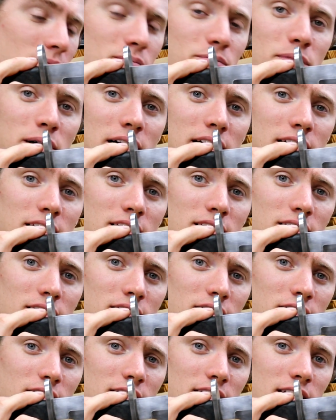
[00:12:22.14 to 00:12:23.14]
But
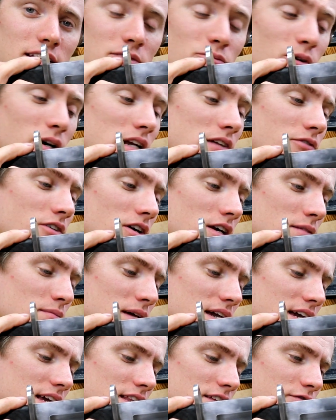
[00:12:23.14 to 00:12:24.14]
the one I've already
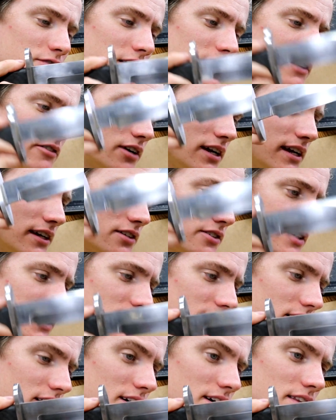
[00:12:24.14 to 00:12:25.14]
made, the fake Randall
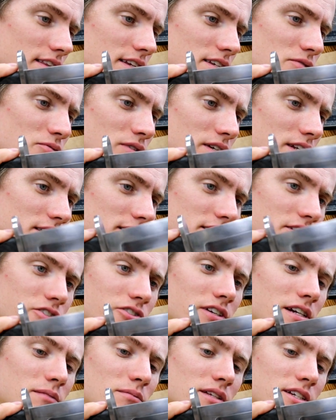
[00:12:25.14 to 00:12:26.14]
here, this one is
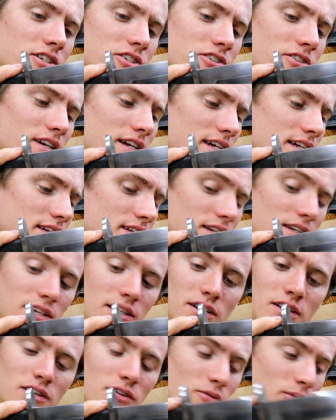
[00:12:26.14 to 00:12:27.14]
extremely straight,
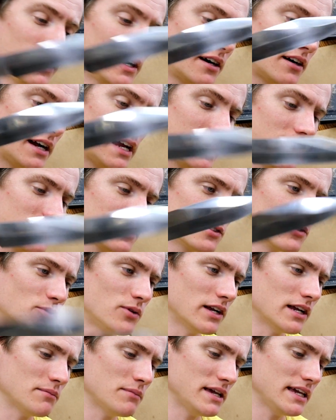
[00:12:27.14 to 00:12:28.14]
whereas the
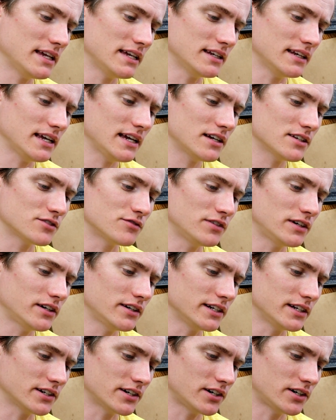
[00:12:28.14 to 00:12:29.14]
one I'm making now is
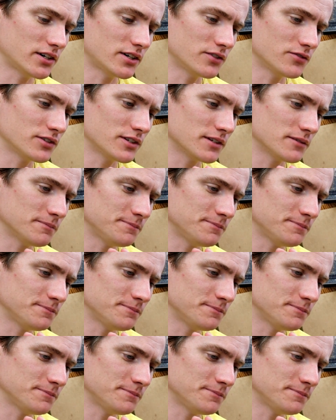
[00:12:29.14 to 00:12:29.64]
very curved.